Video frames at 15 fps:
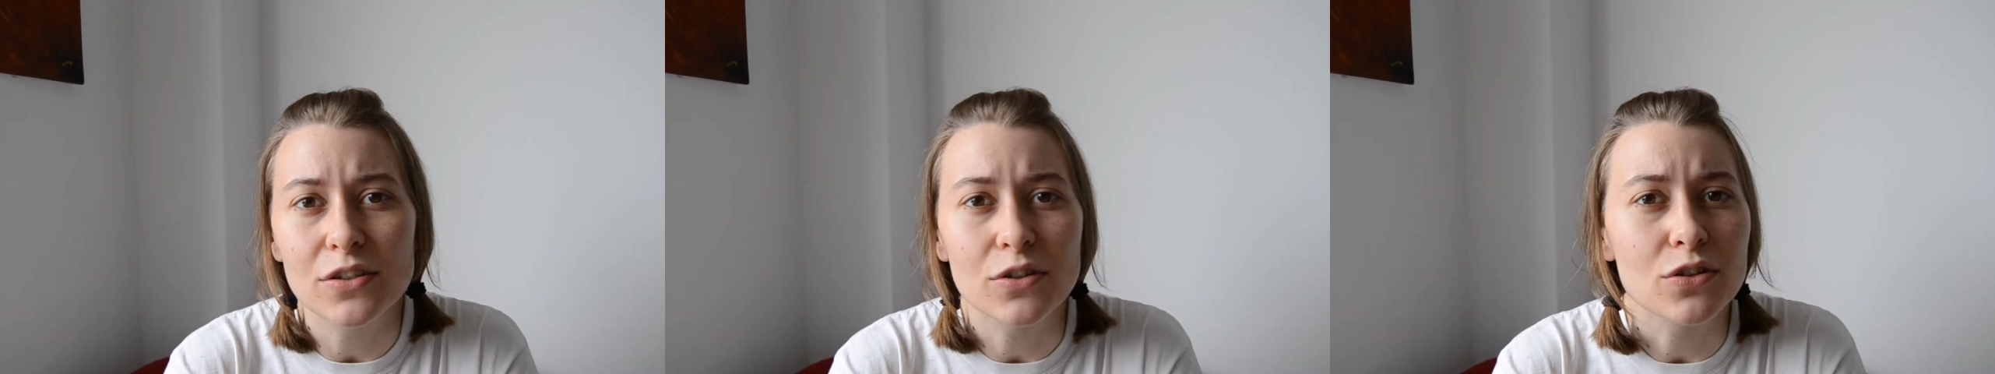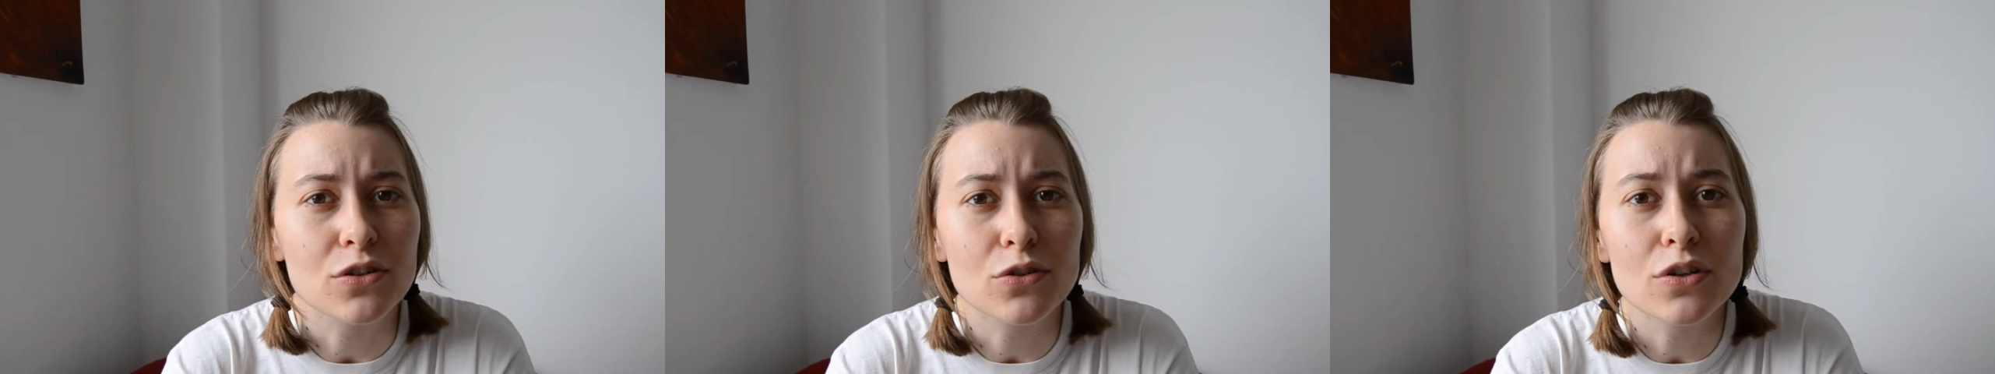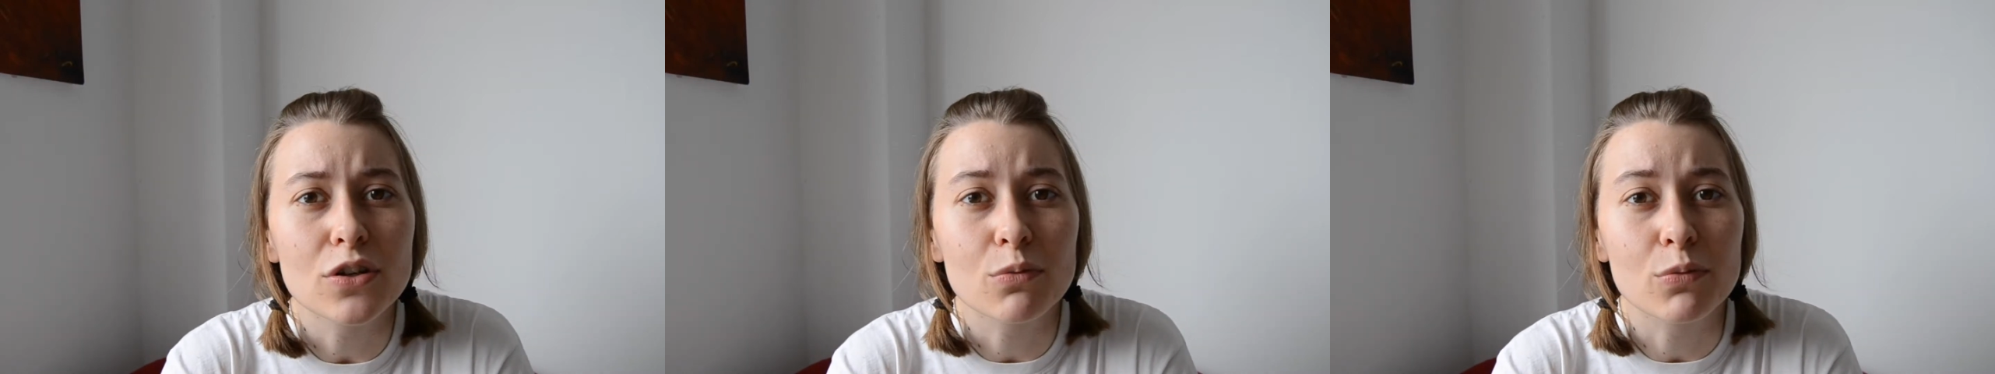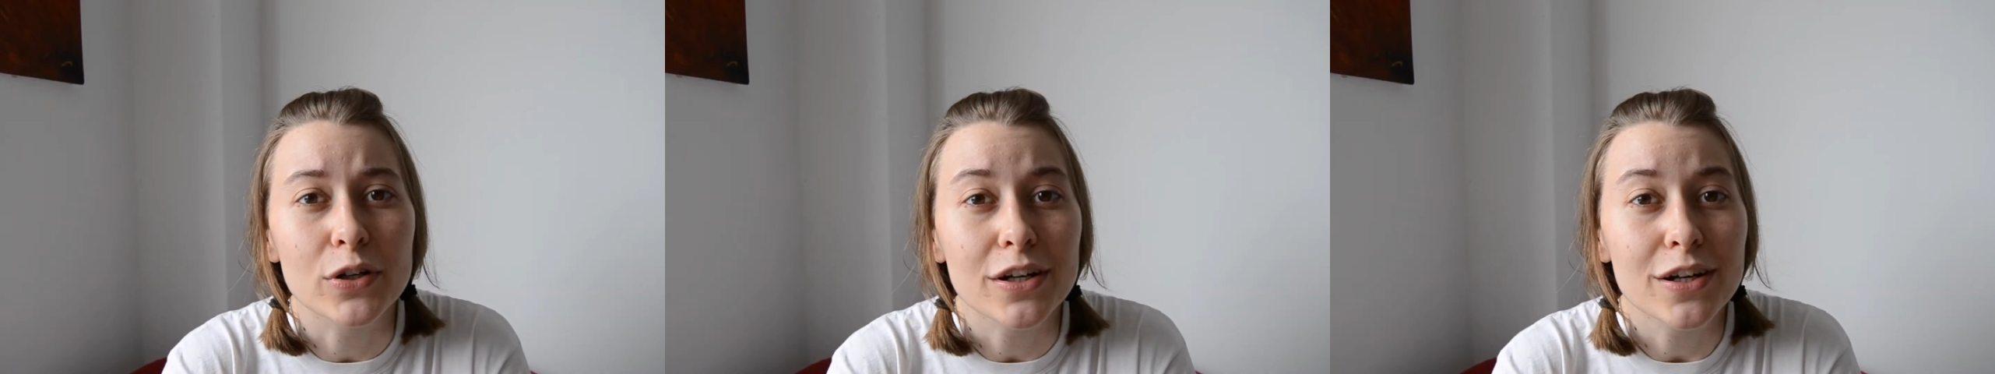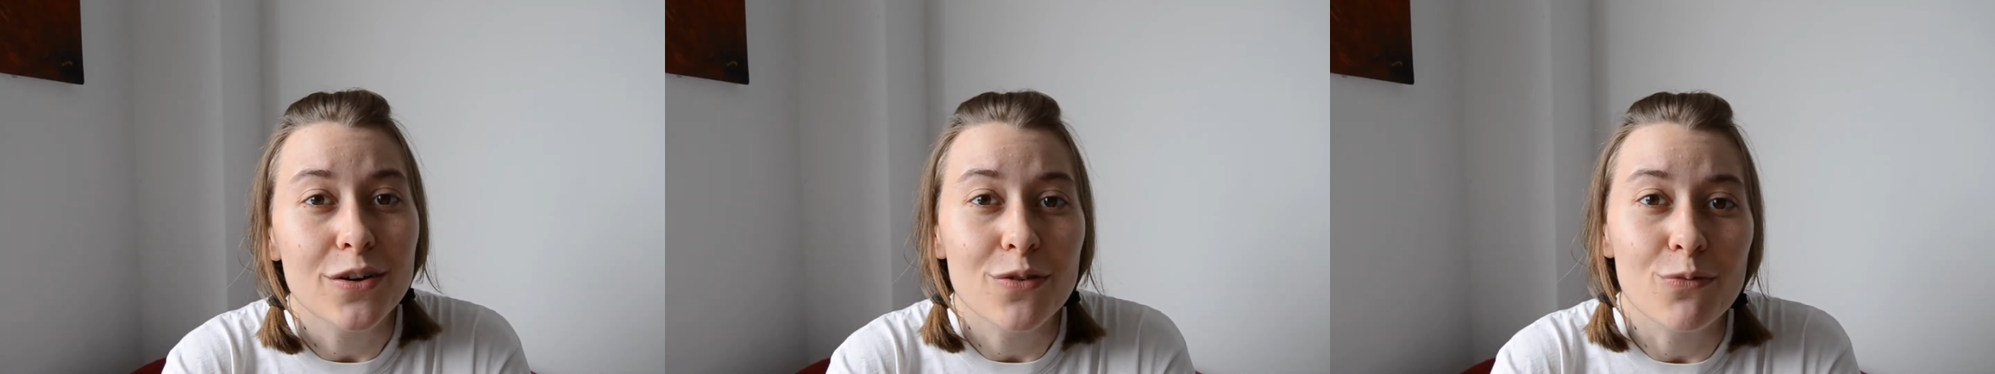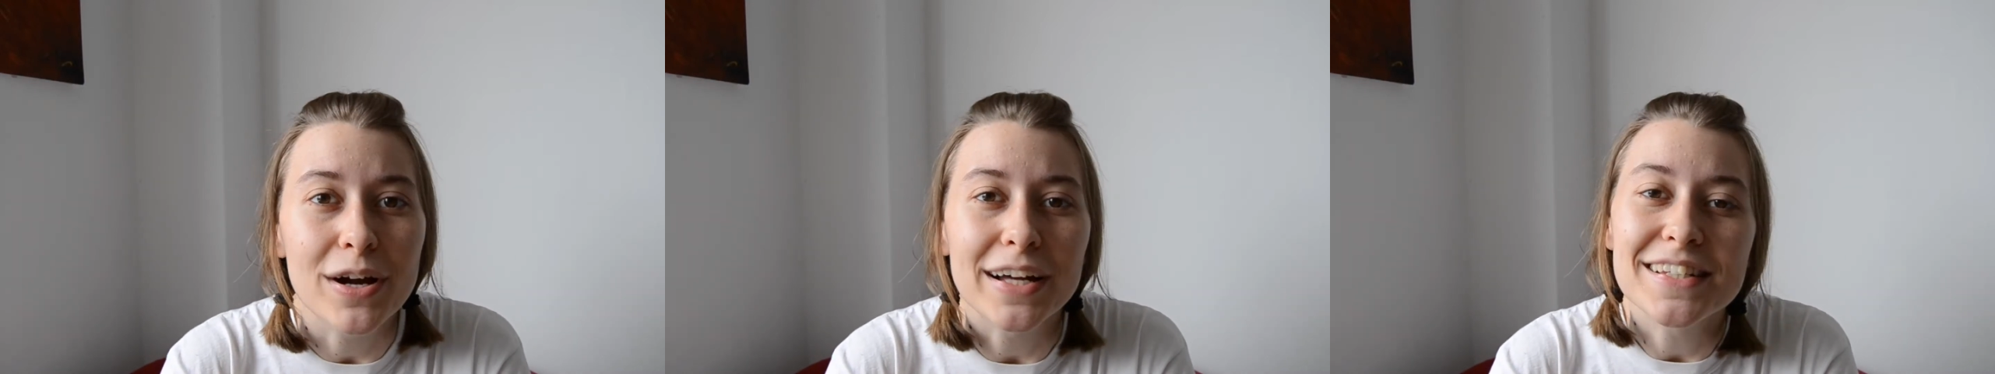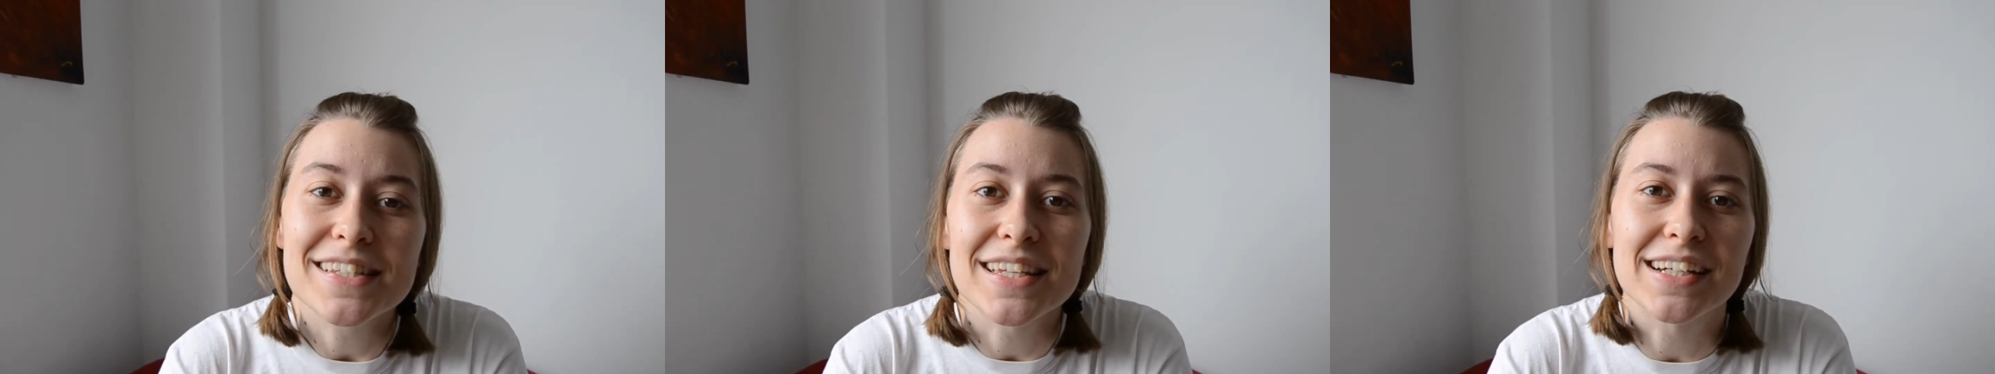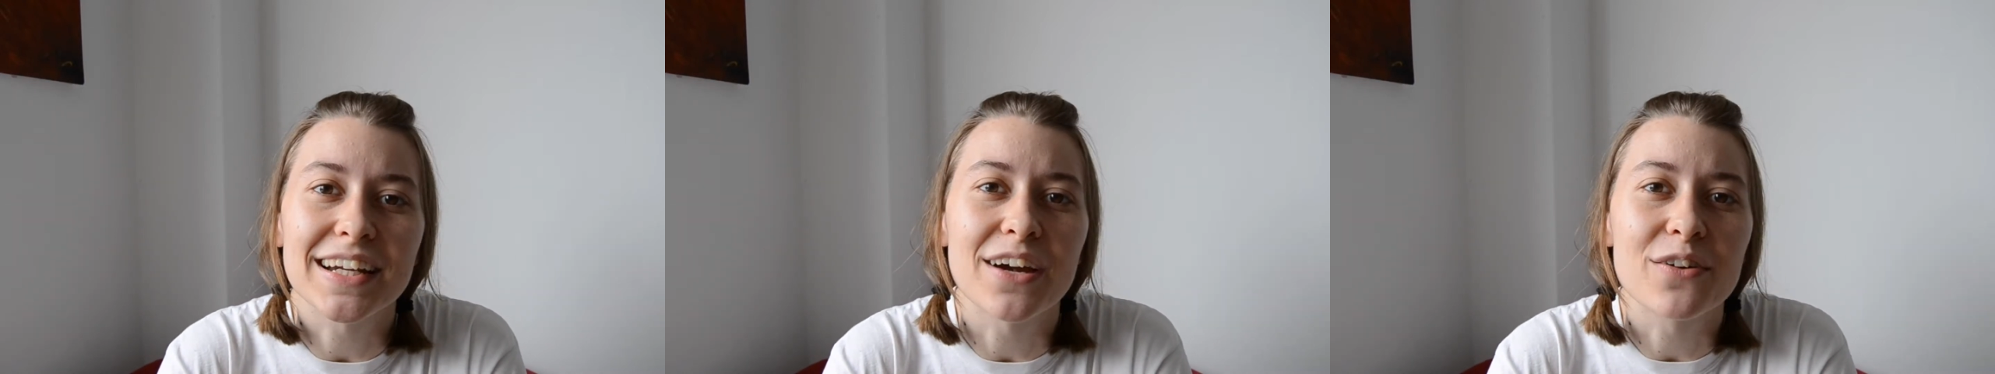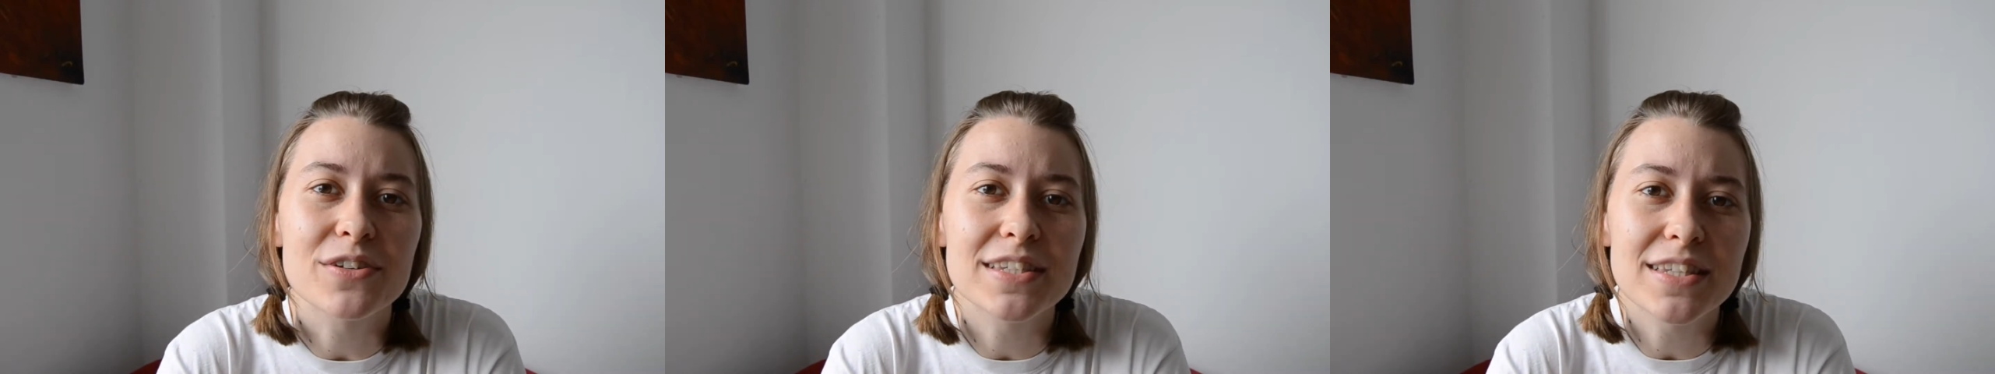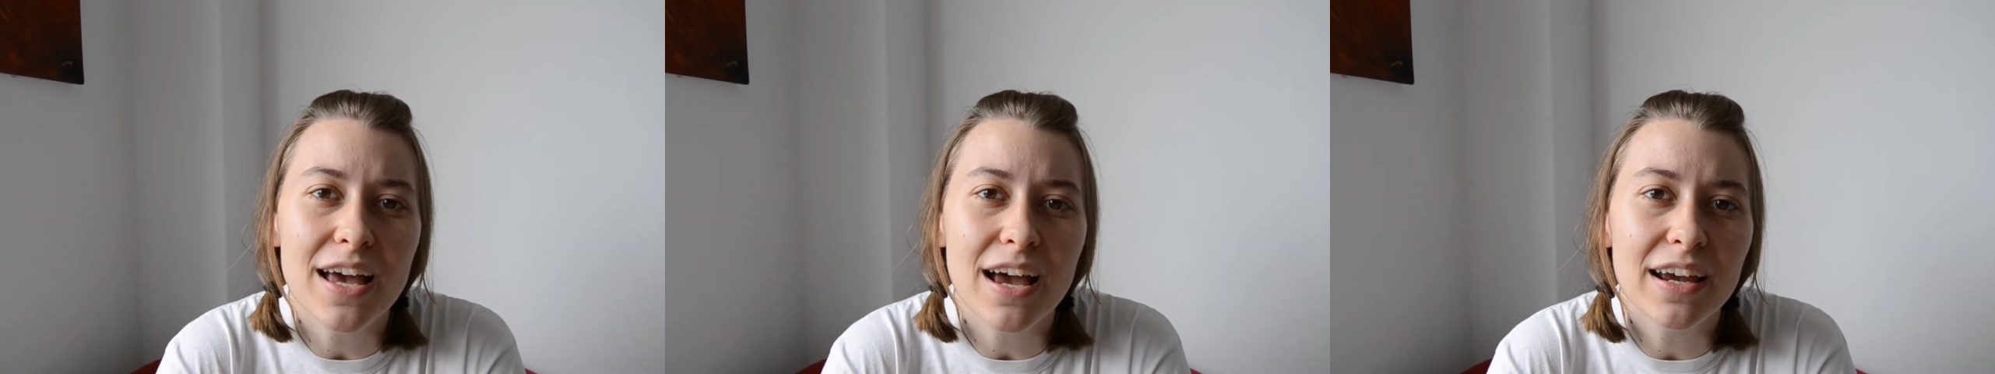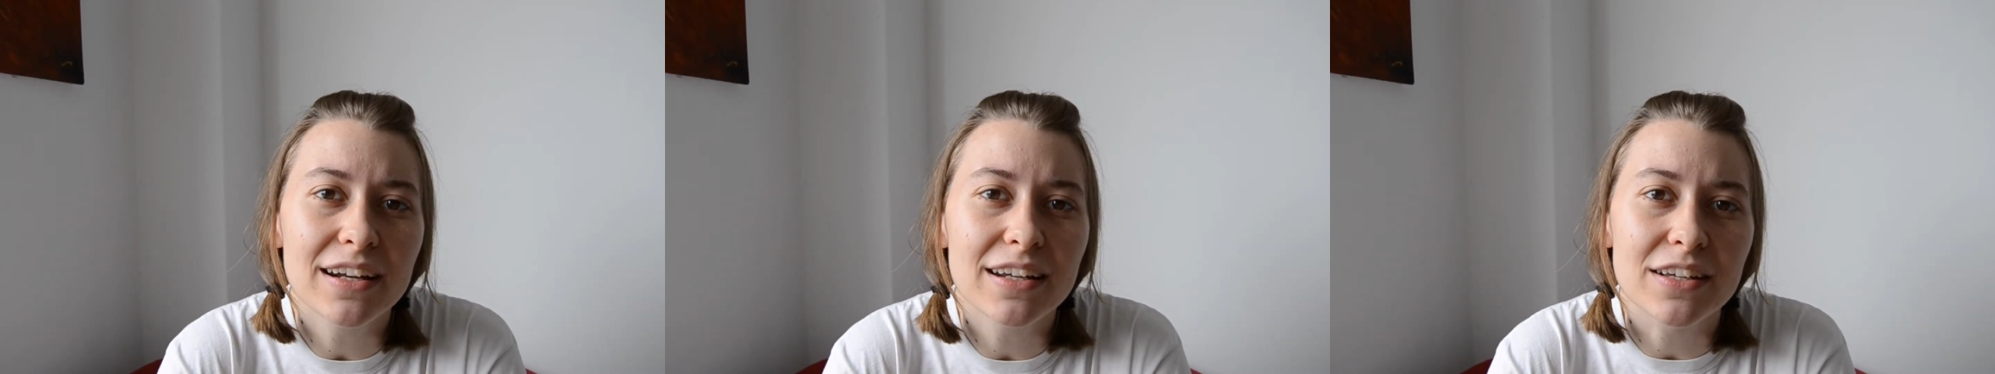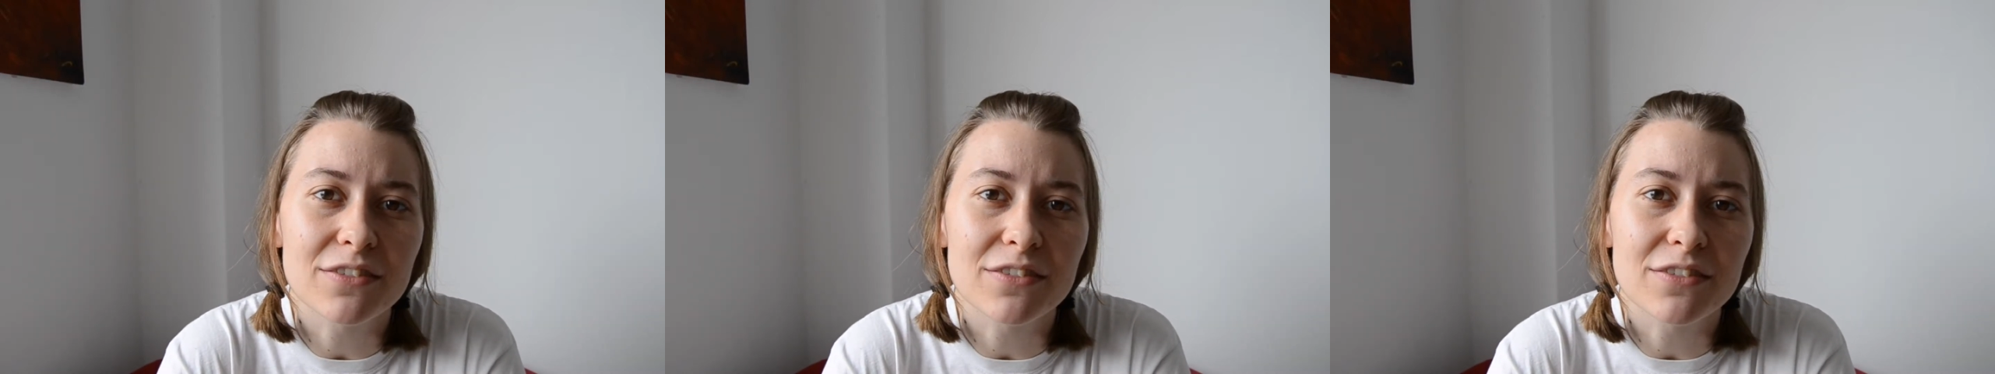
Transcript: you can do your work while sitting outside.